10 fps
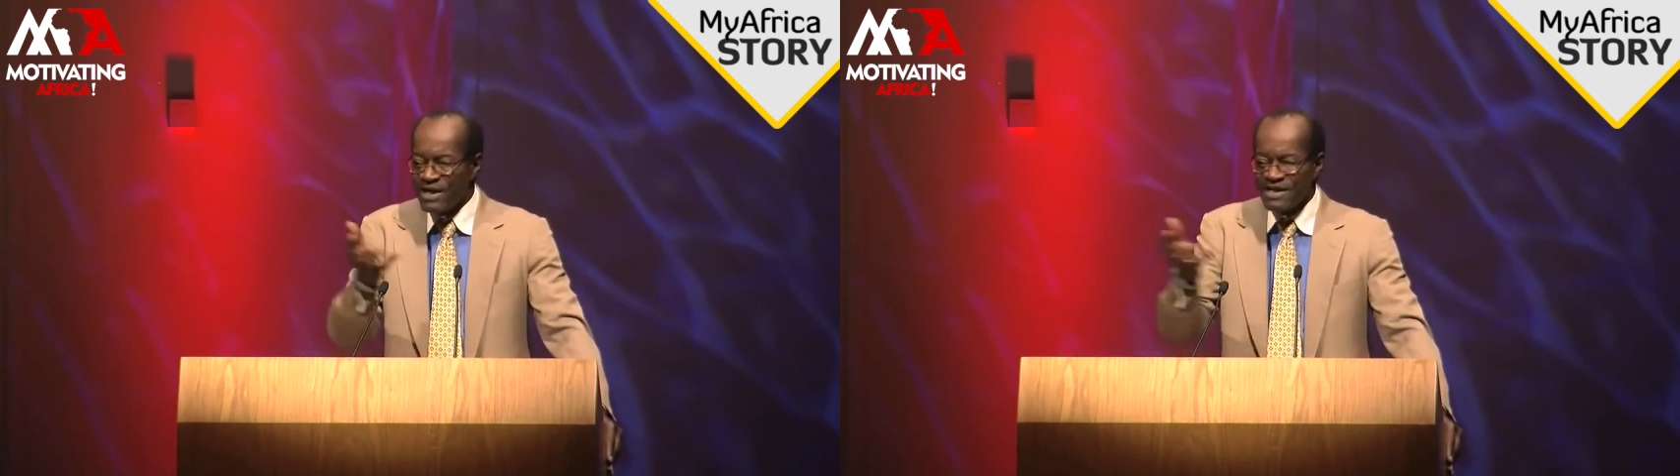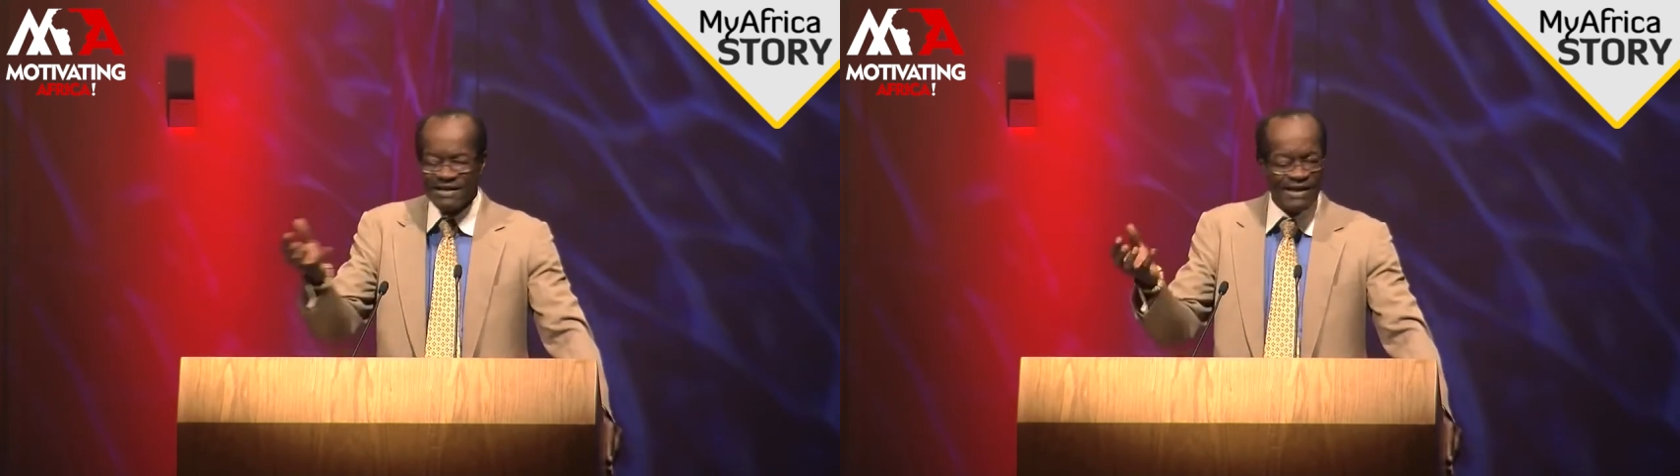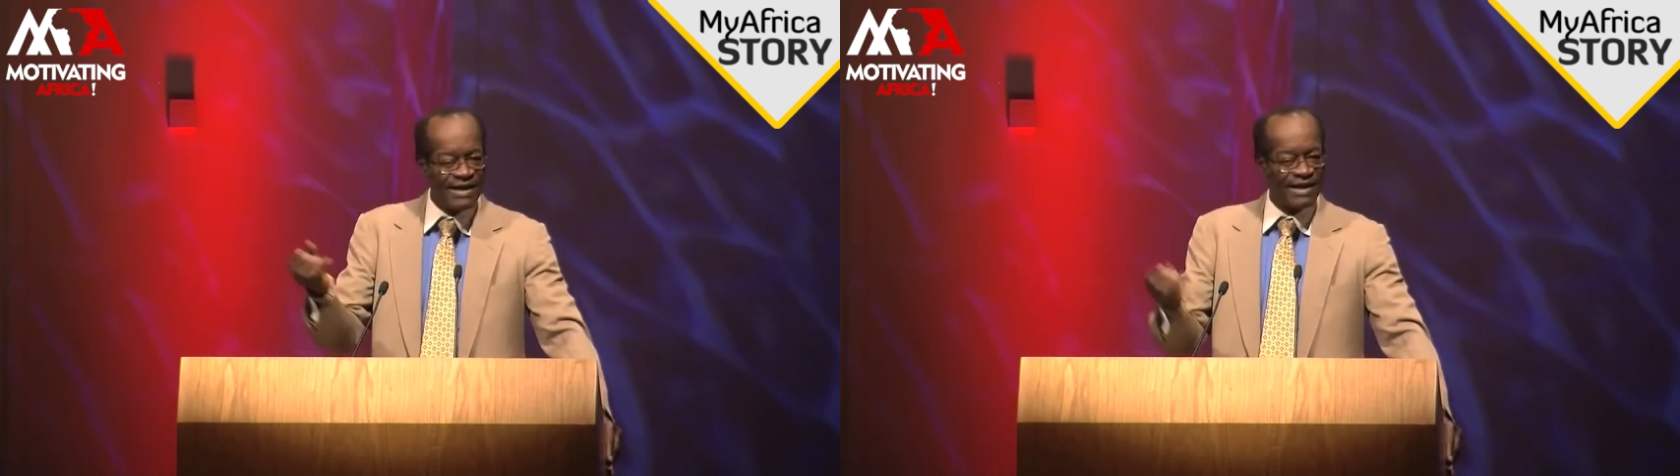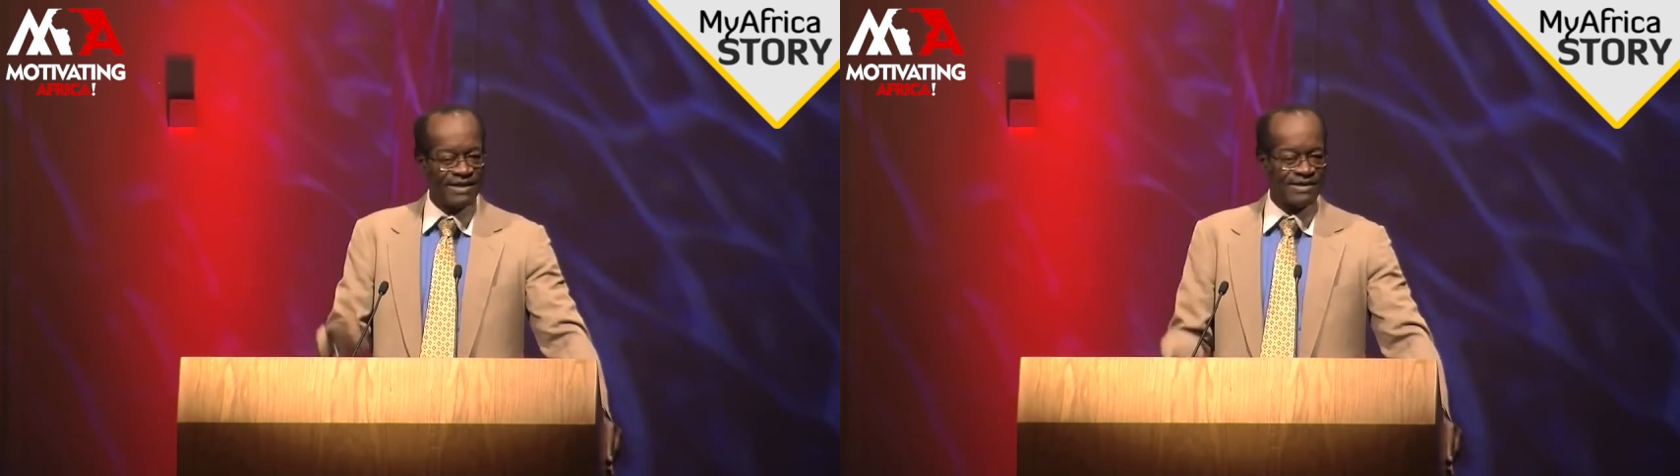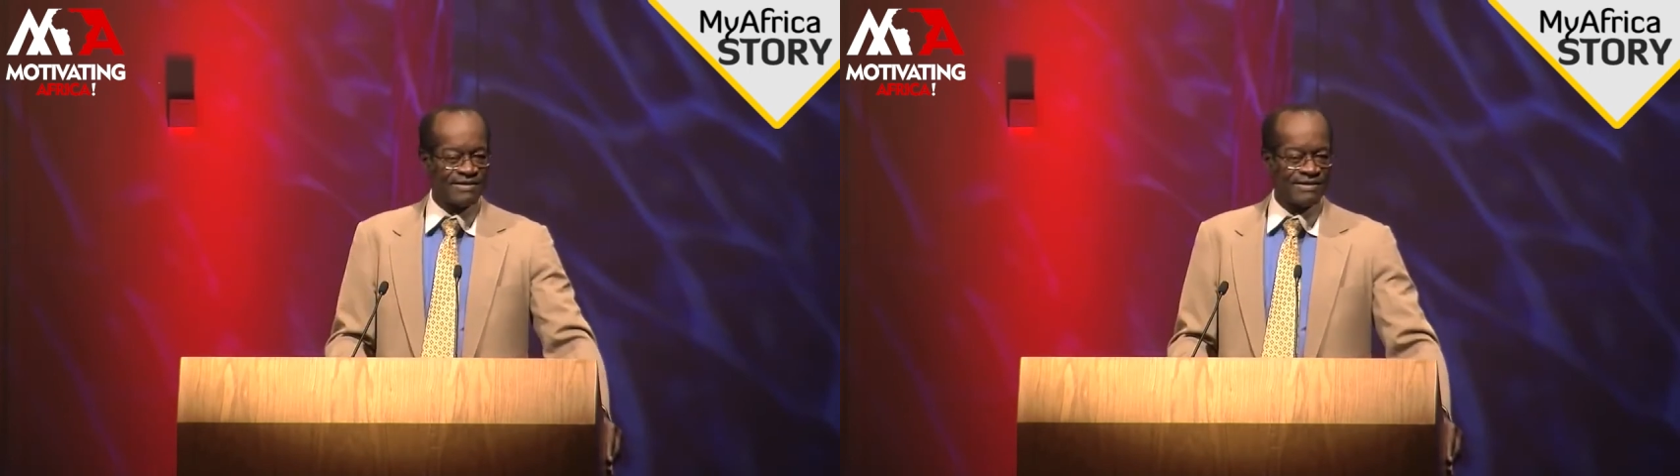these
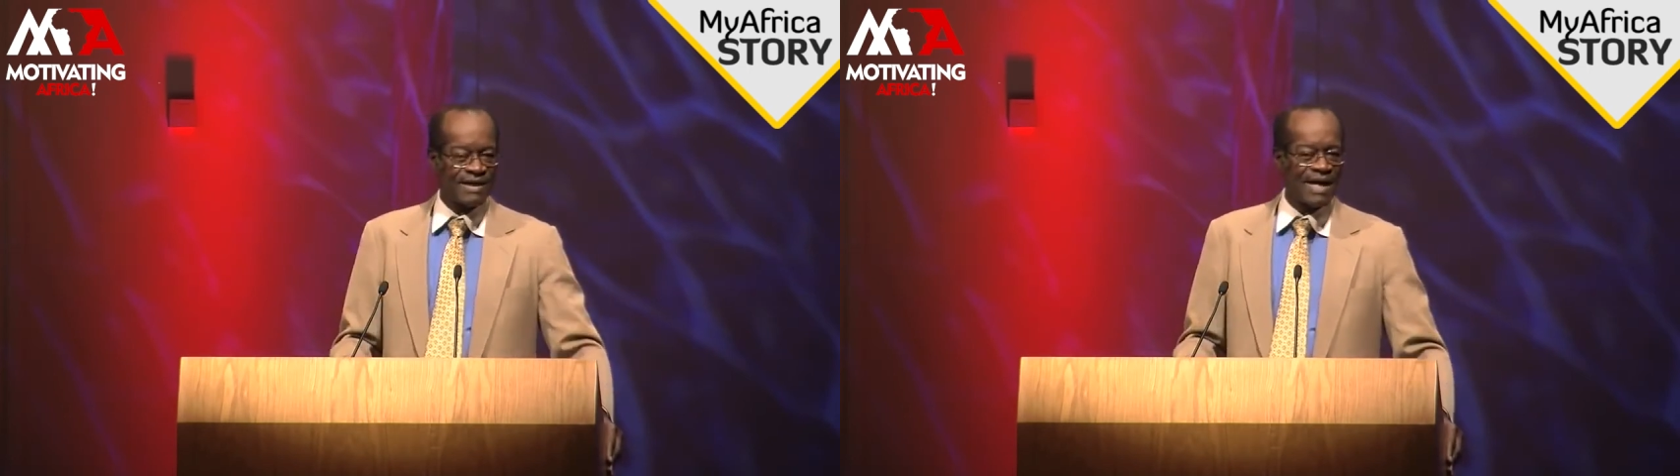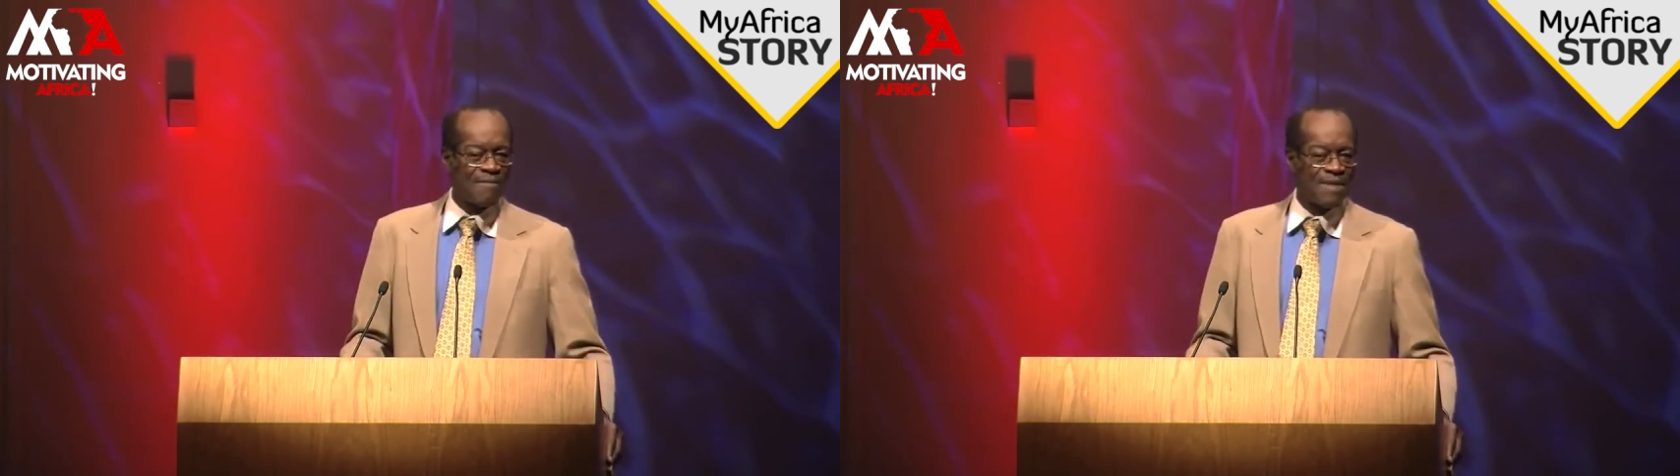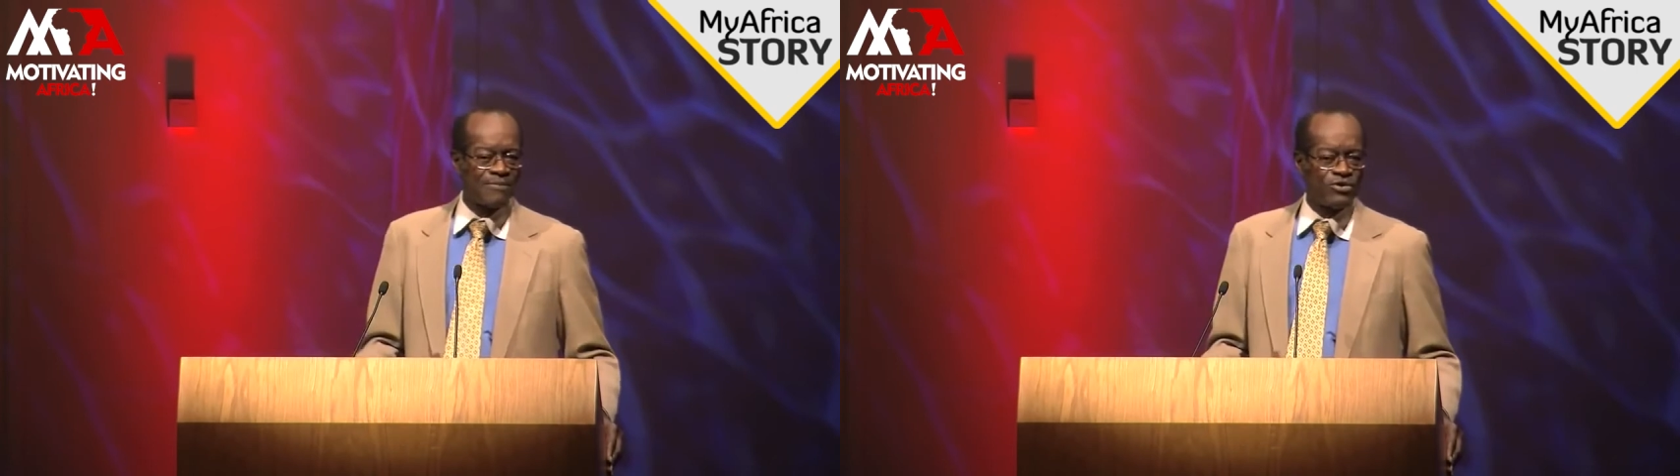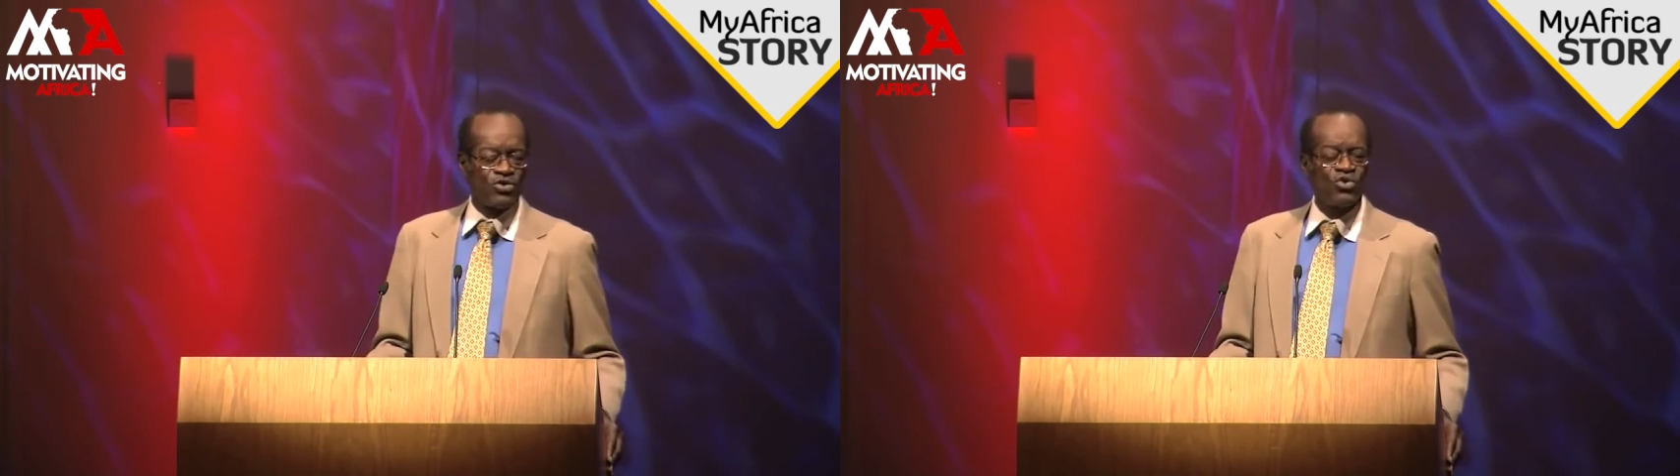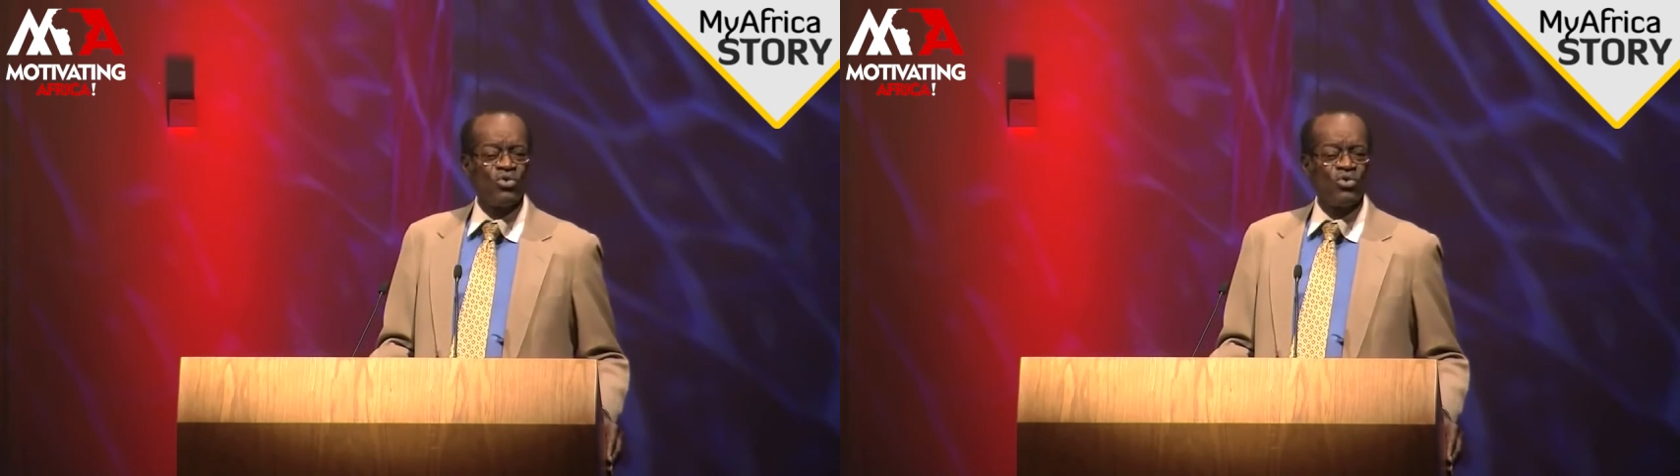leakages, they come up to